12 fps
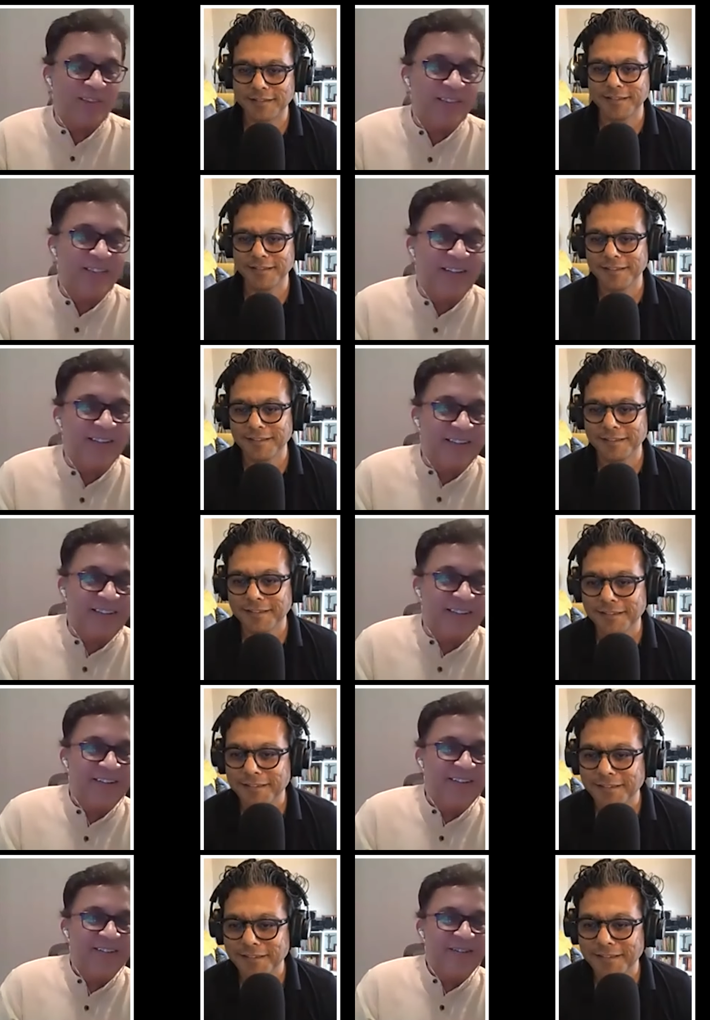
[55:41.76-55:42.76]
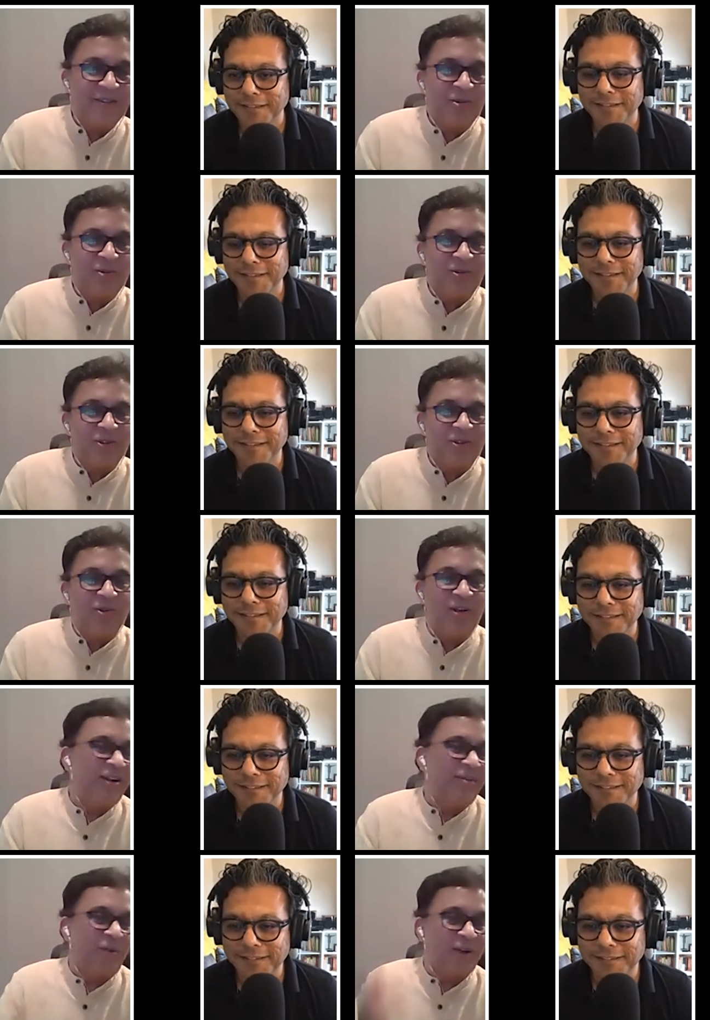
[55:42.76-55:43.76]
Speaker 1: it that you
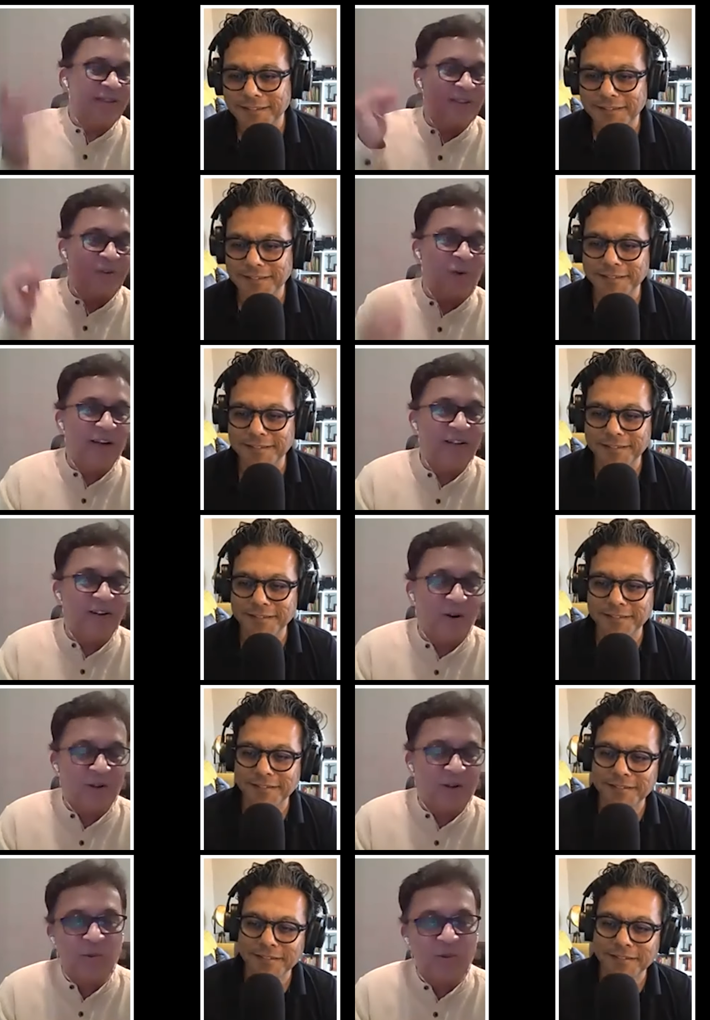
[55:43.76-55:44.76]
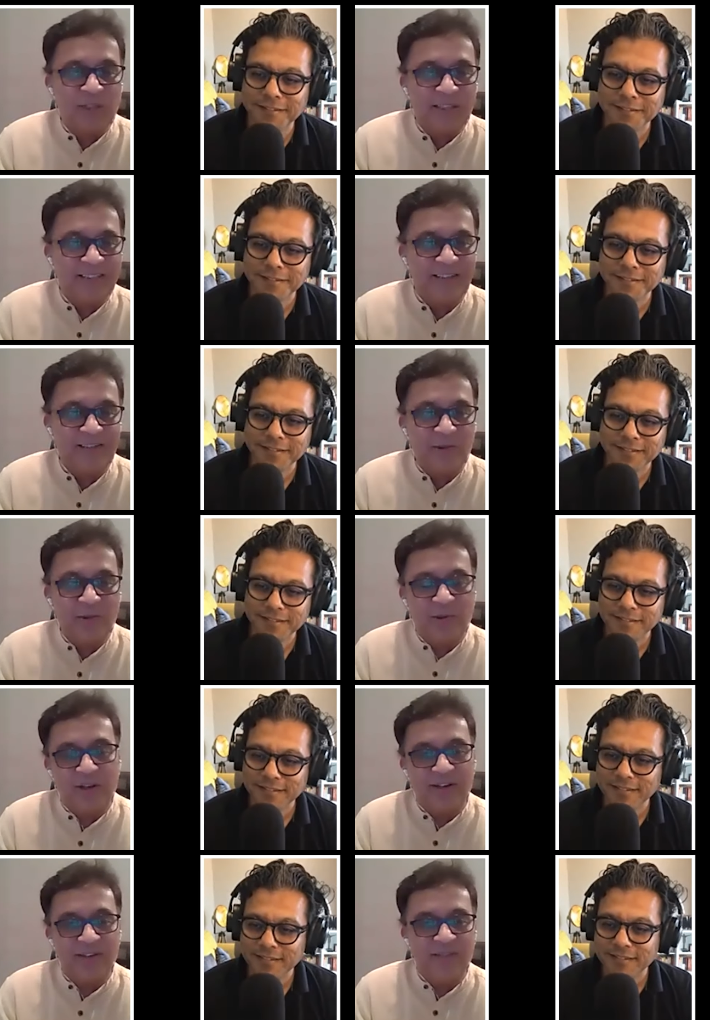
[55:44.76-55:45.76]
learn? What is the one or two things that you
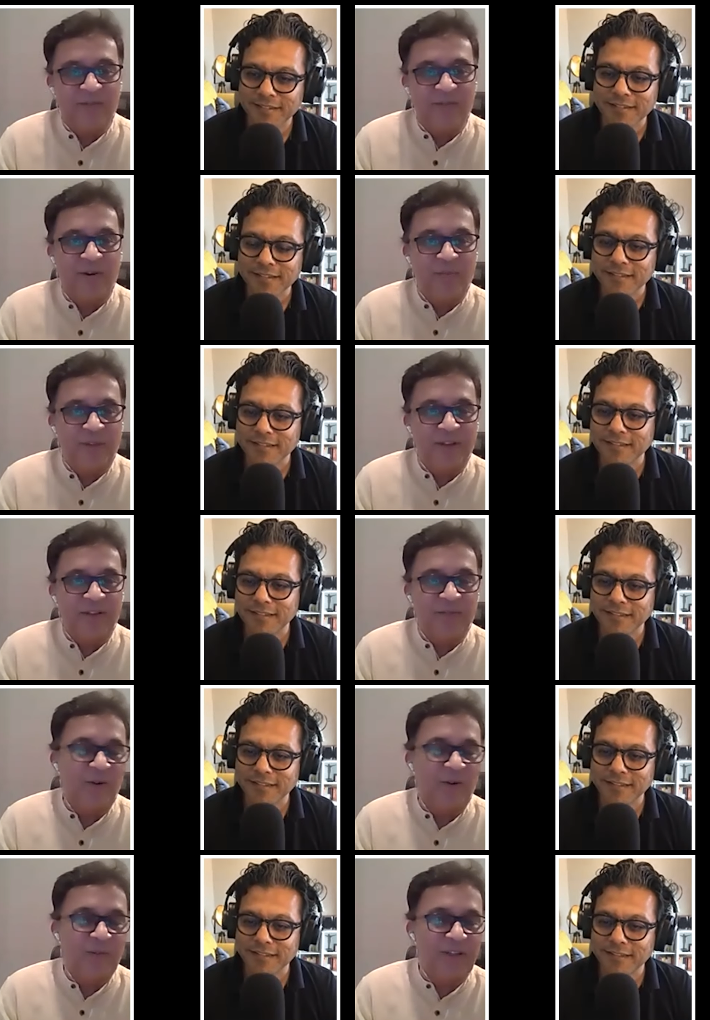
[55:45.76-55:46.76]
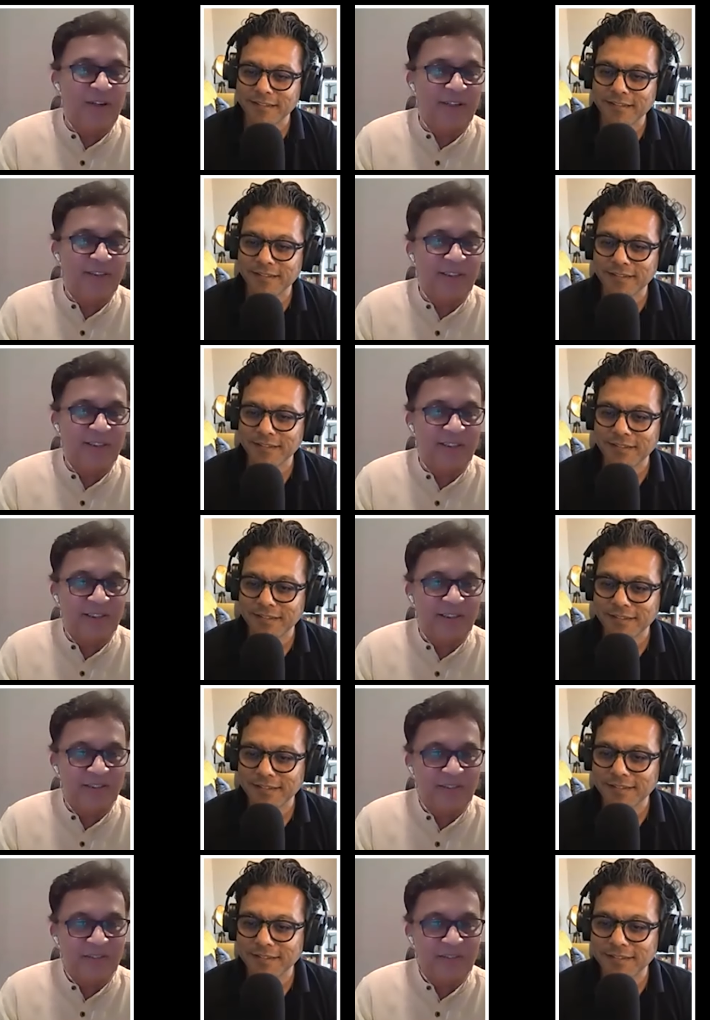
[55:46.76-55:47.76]
learn from the younger generation?
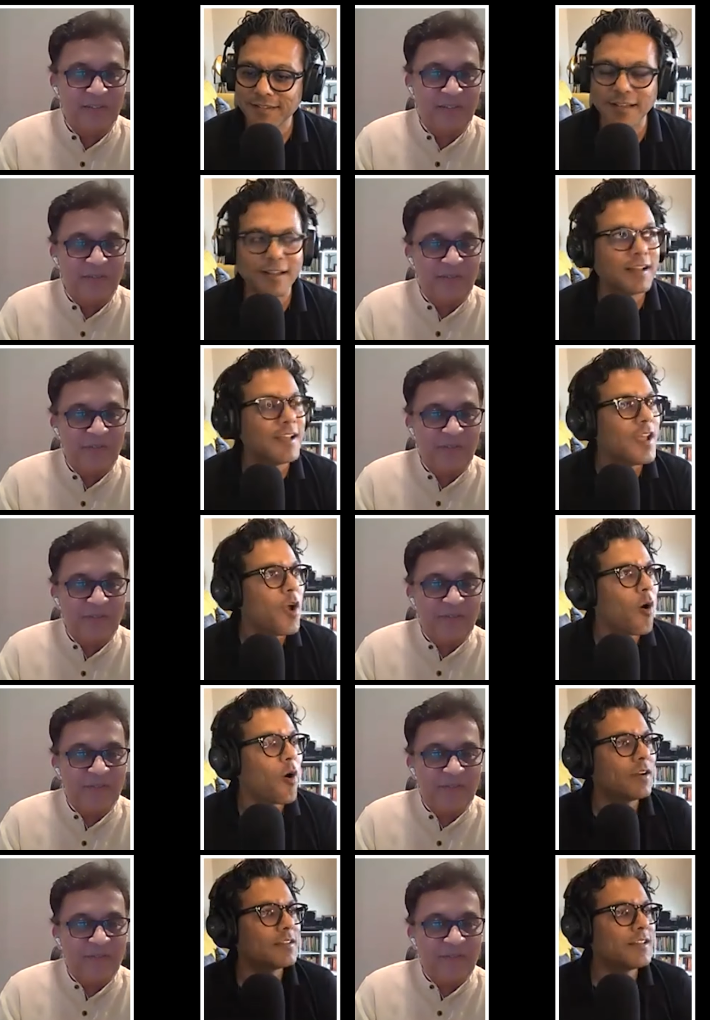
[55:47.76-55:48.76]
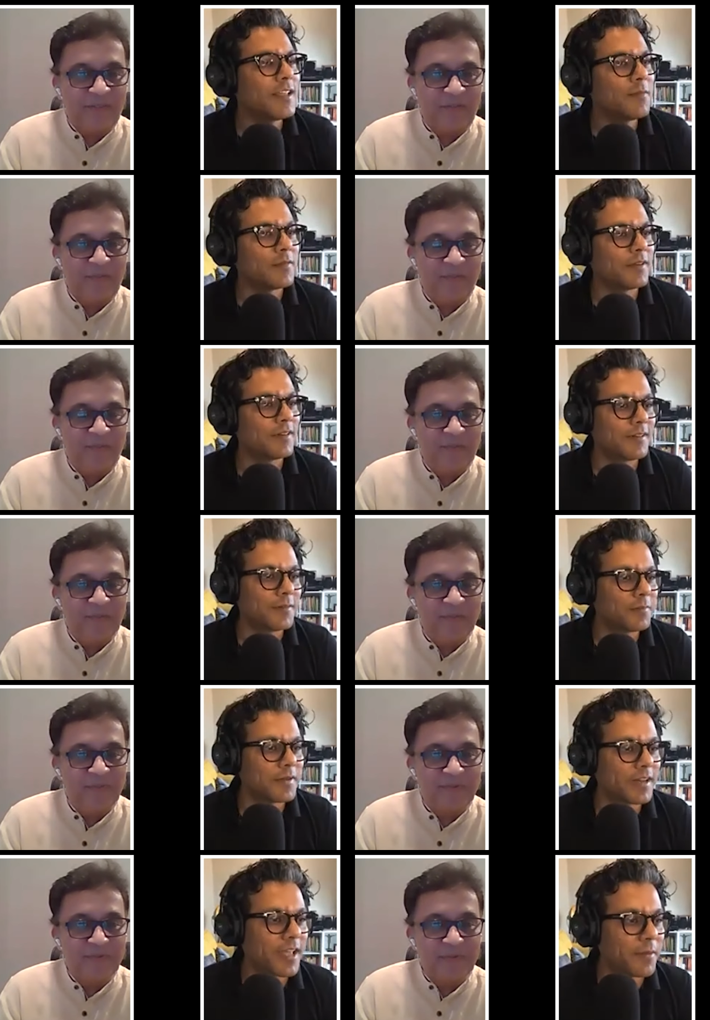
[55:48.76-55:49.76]
Speaker 2: Yeah, honestly,
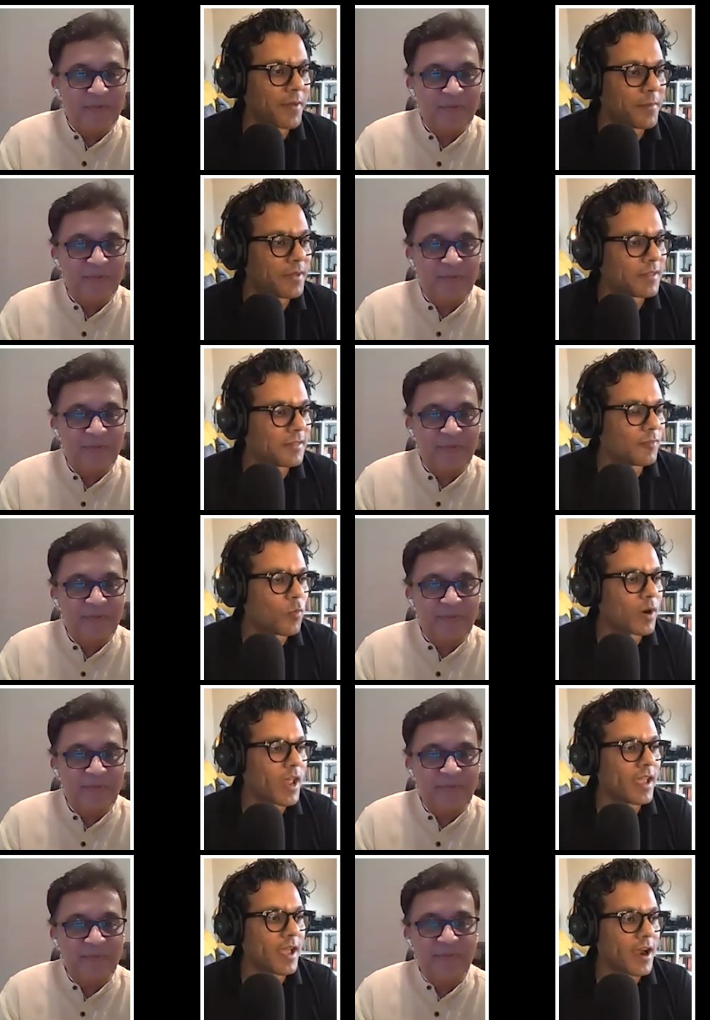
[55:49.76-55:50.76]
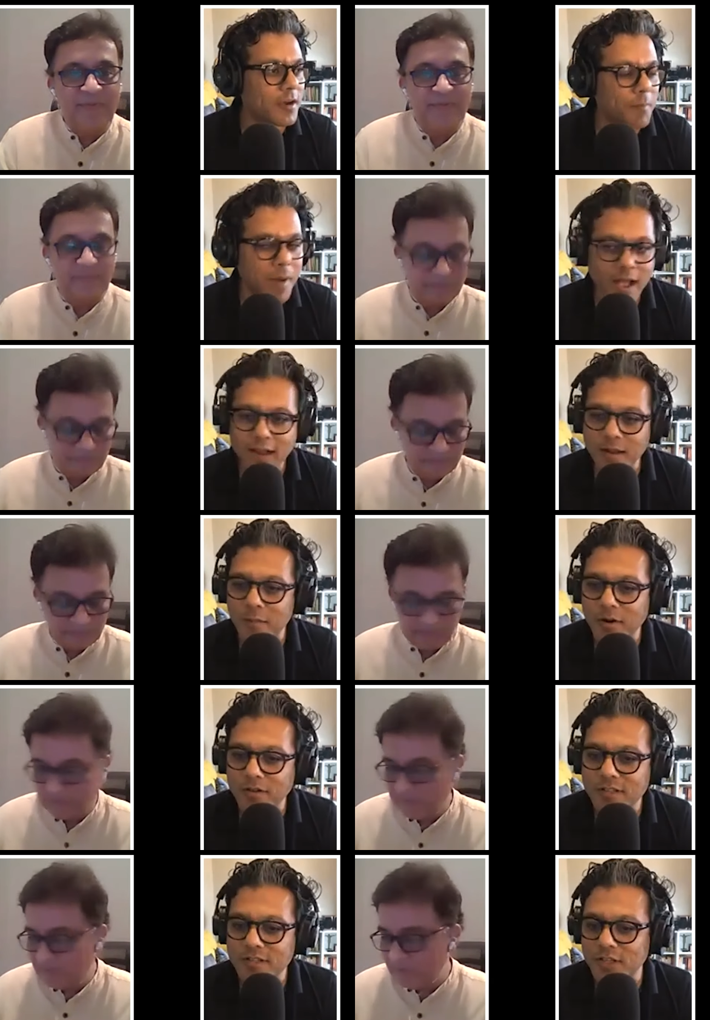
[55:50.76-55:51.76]
DM, I mean, what I admire
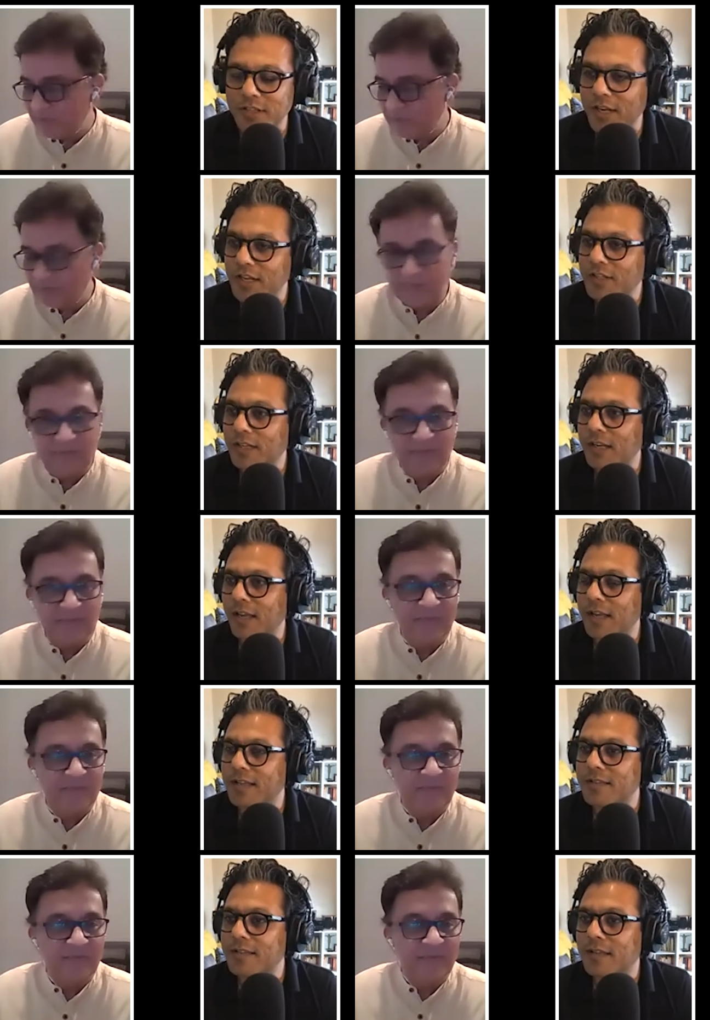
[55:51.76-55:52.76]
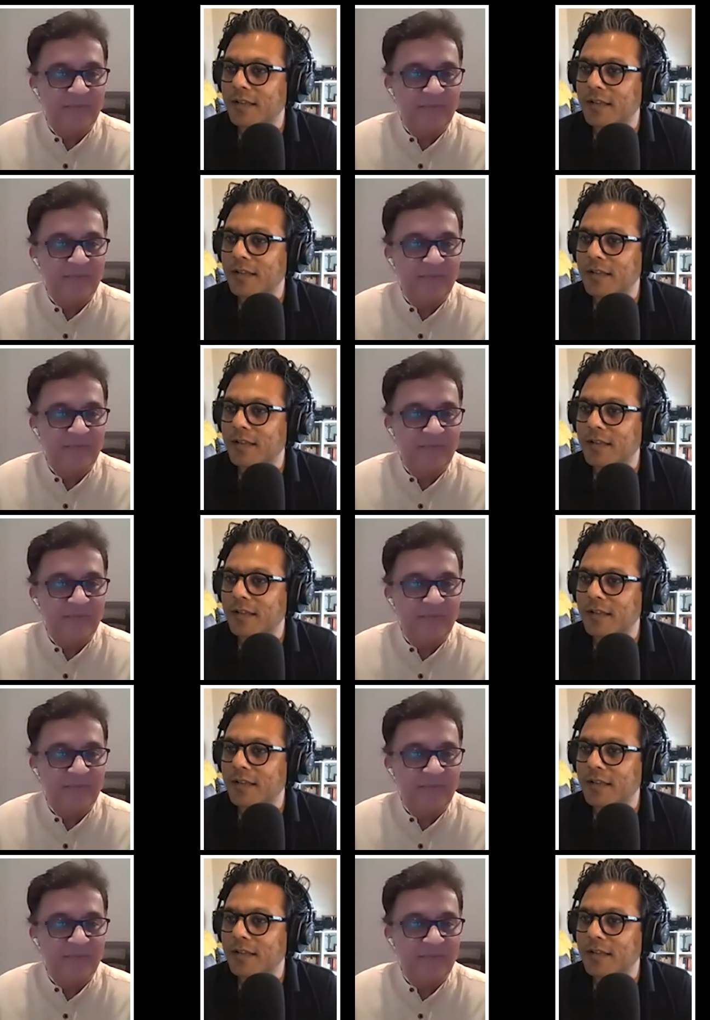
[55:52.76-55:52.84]
about this generation is,